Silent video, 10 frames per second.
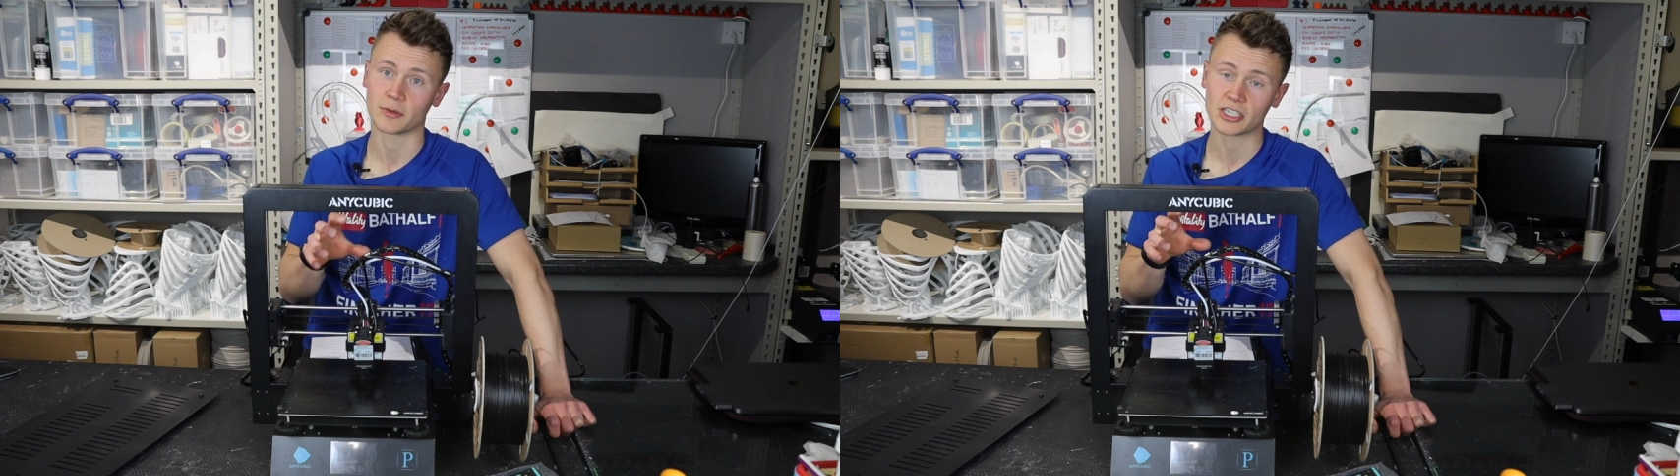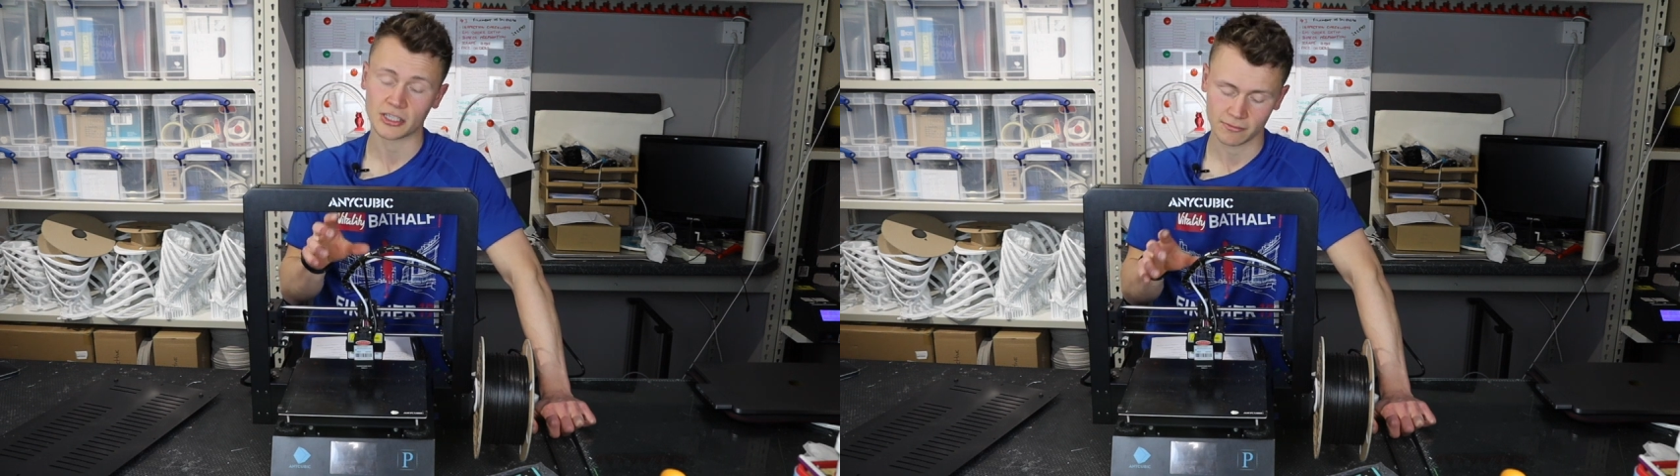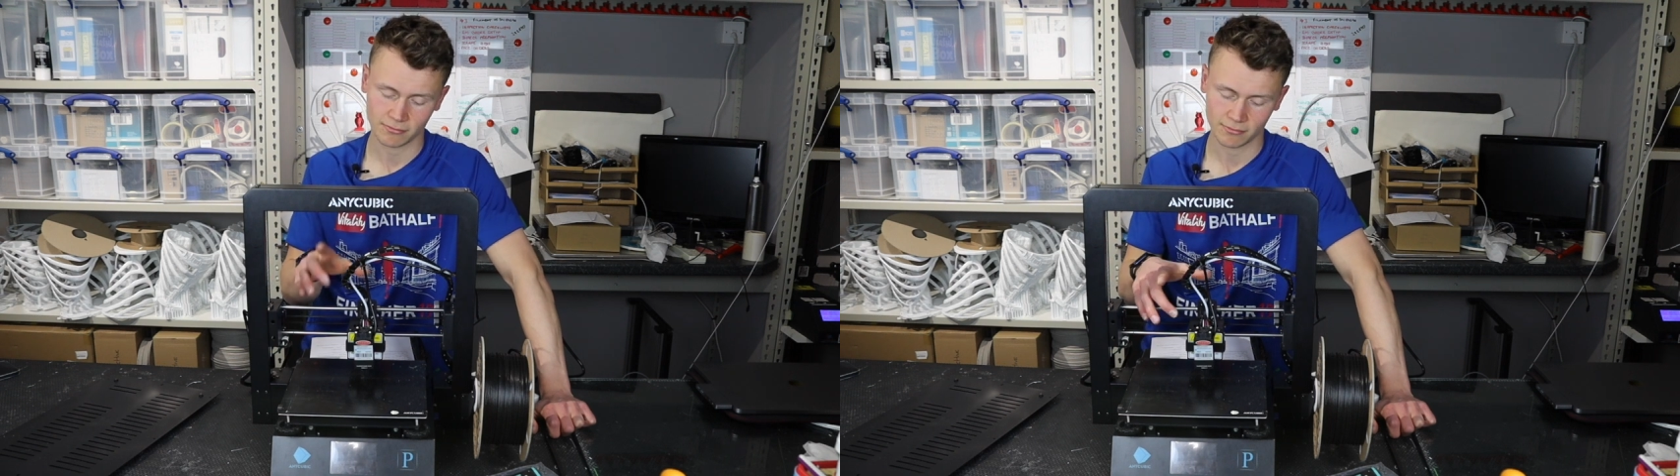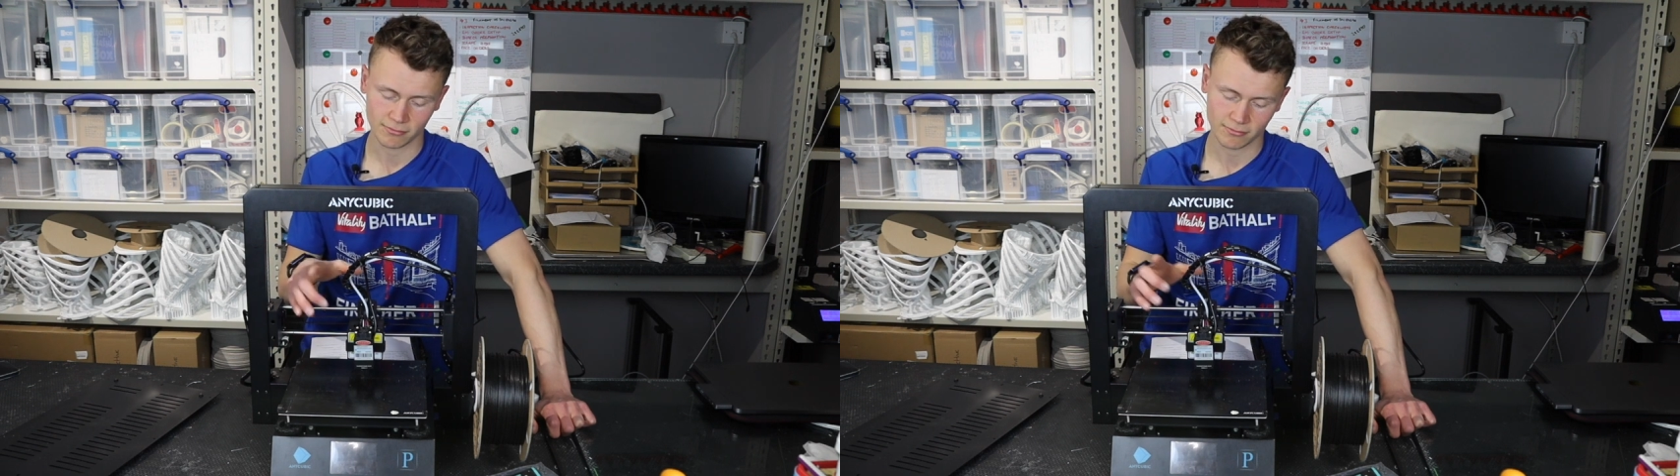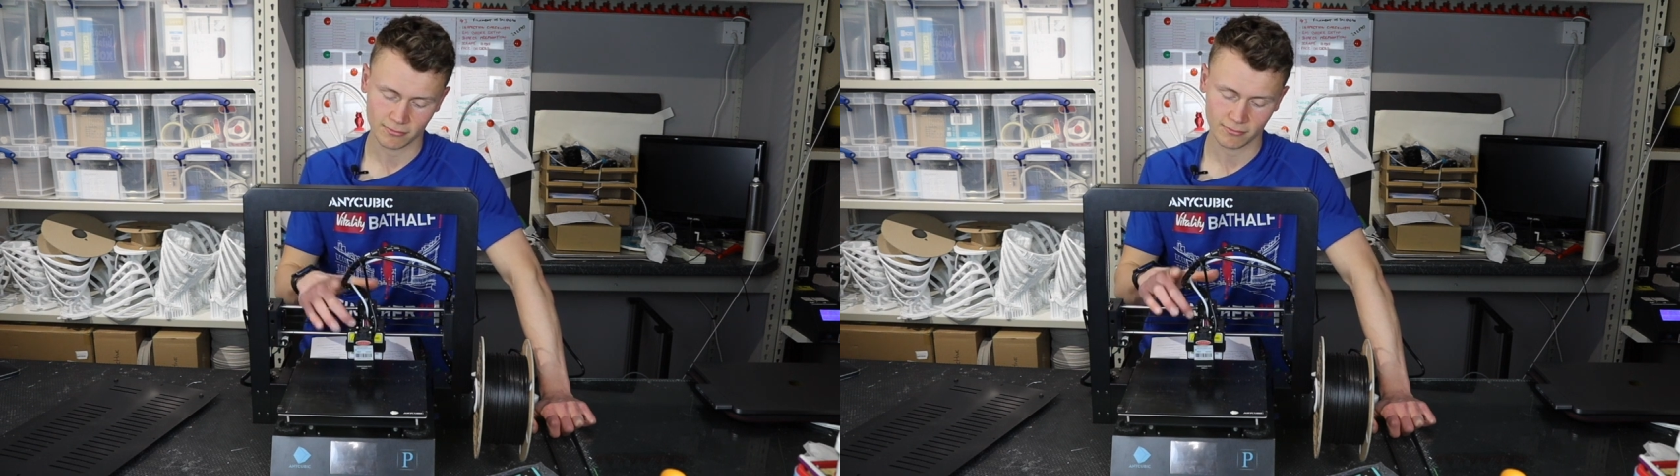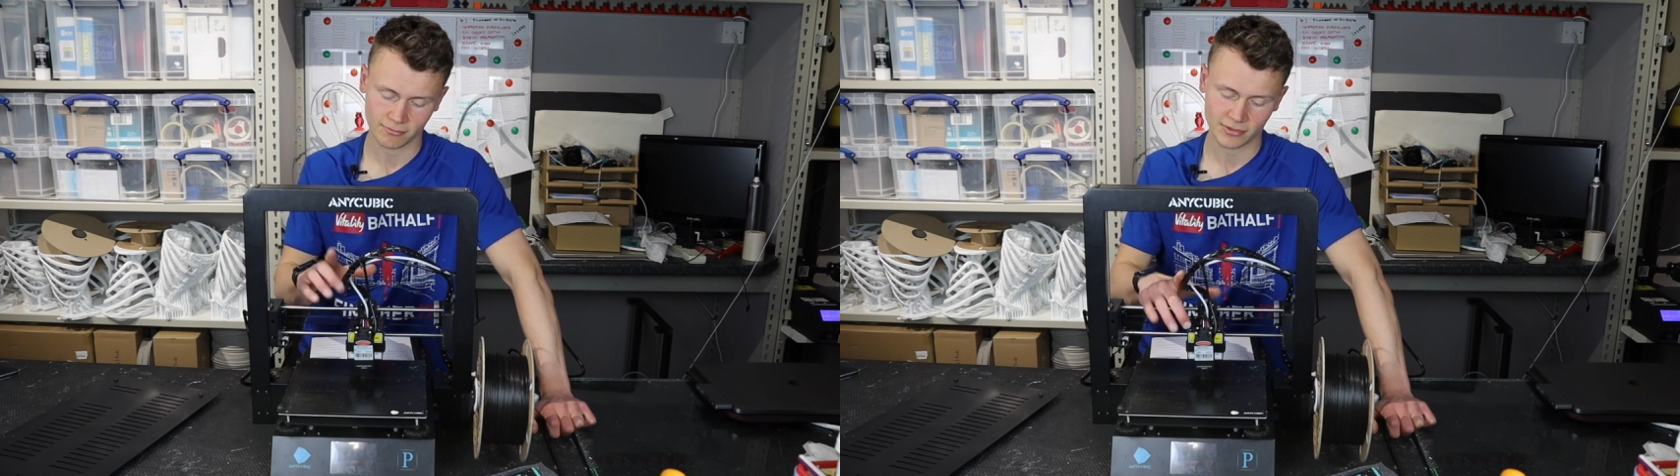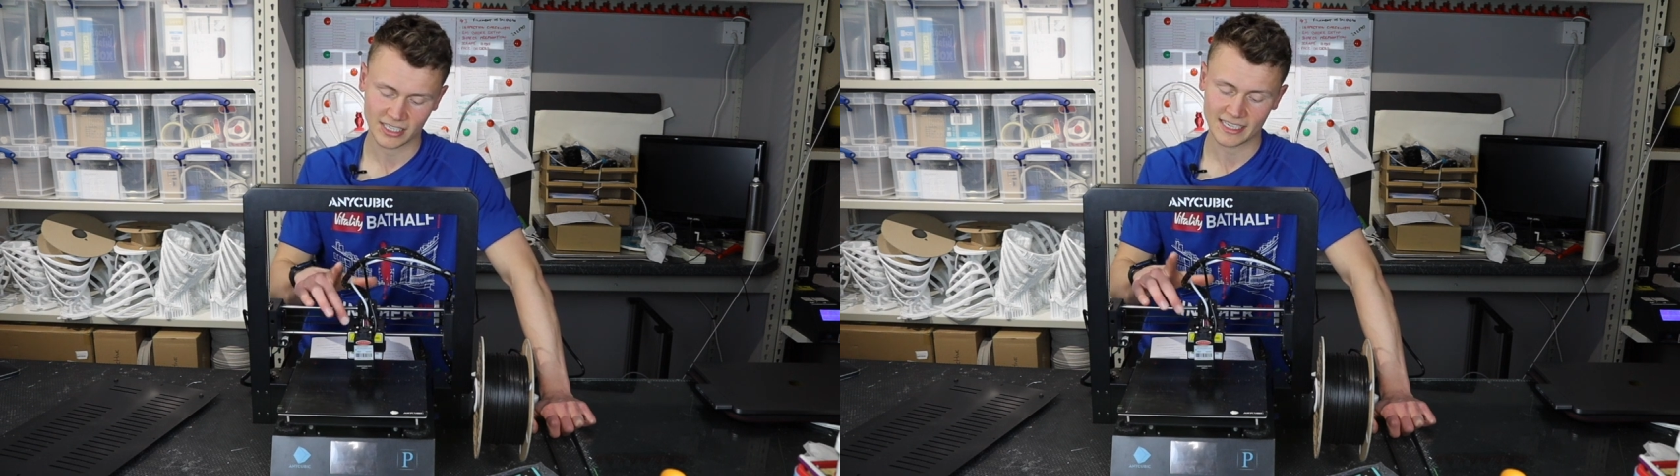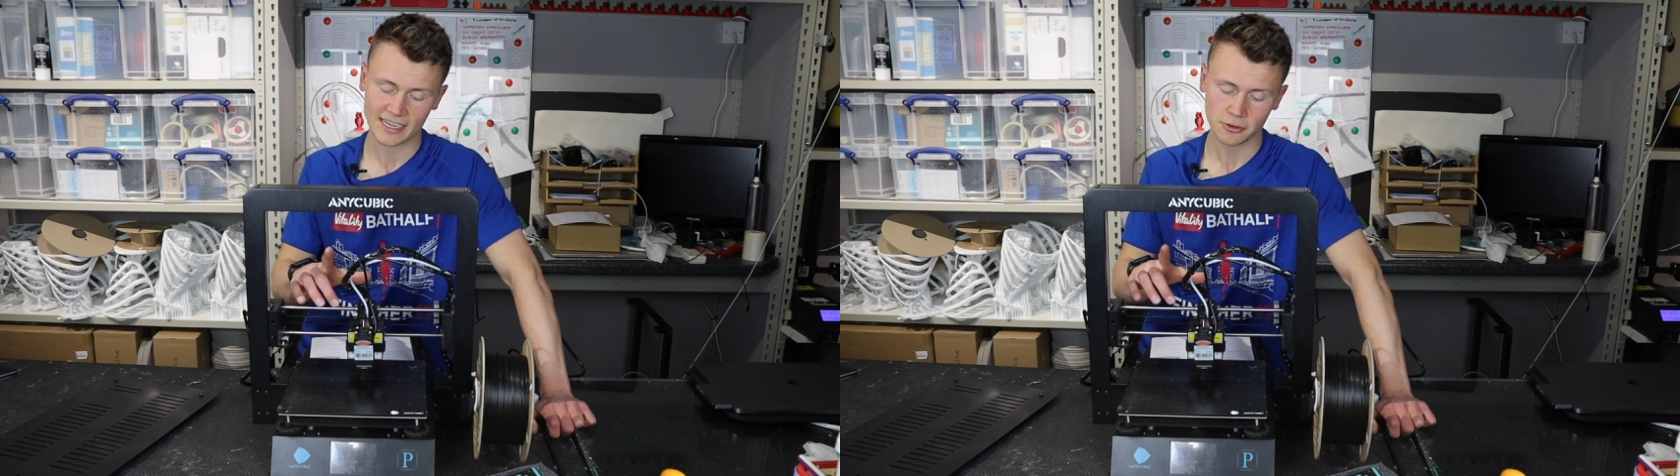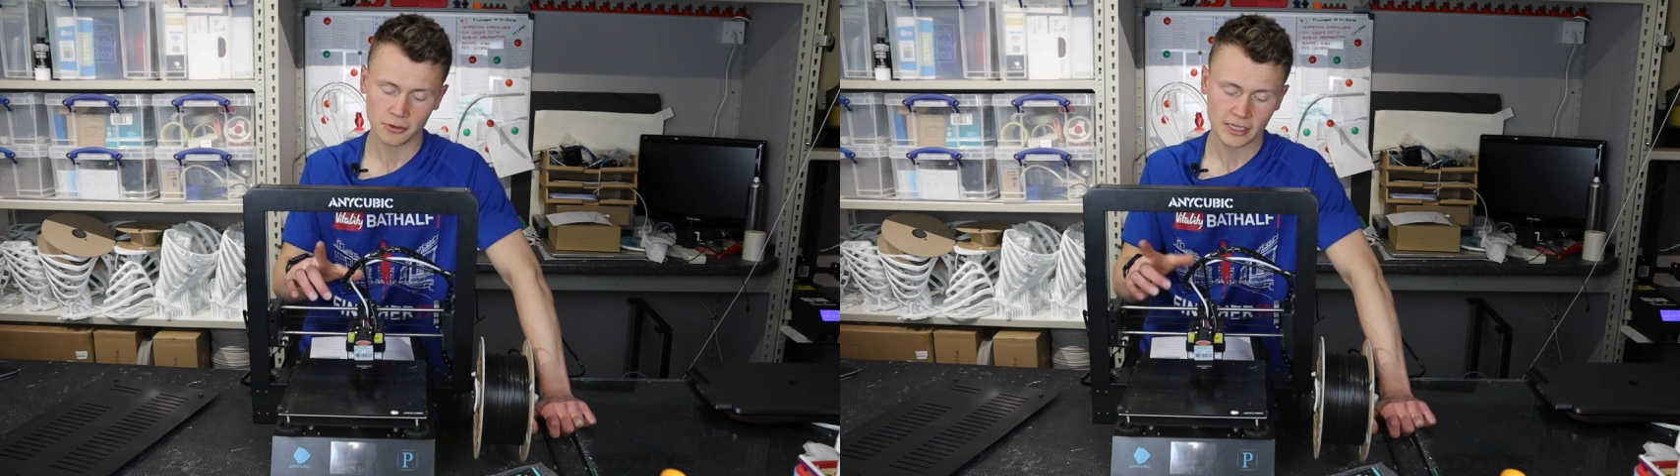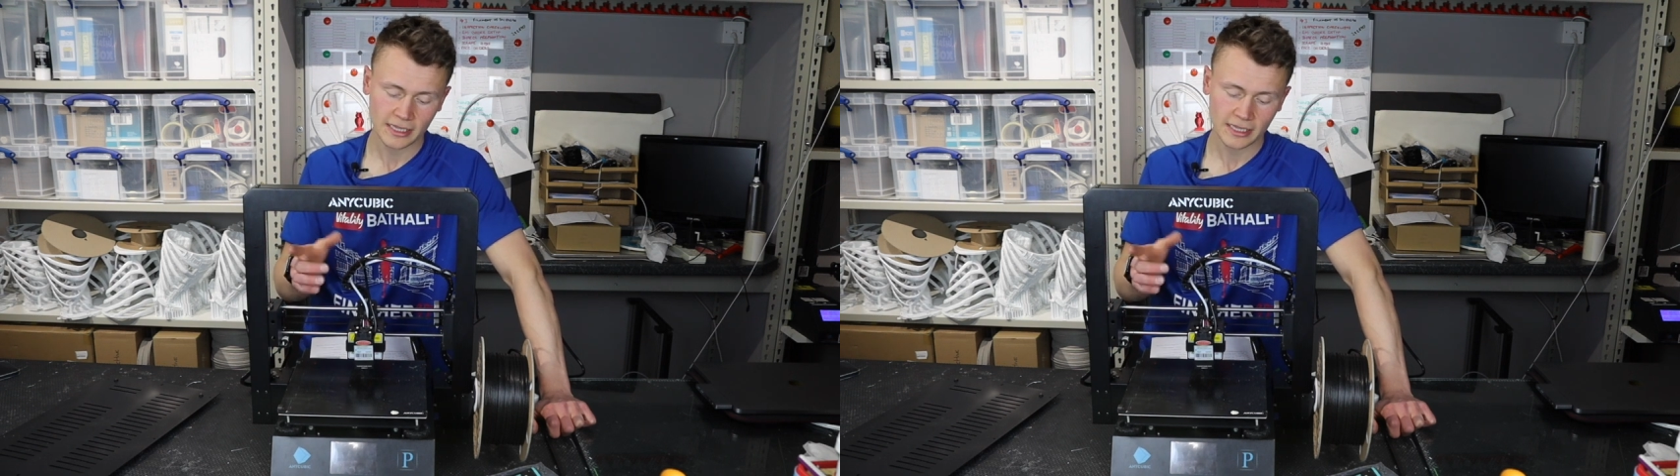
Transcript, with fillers: much steel,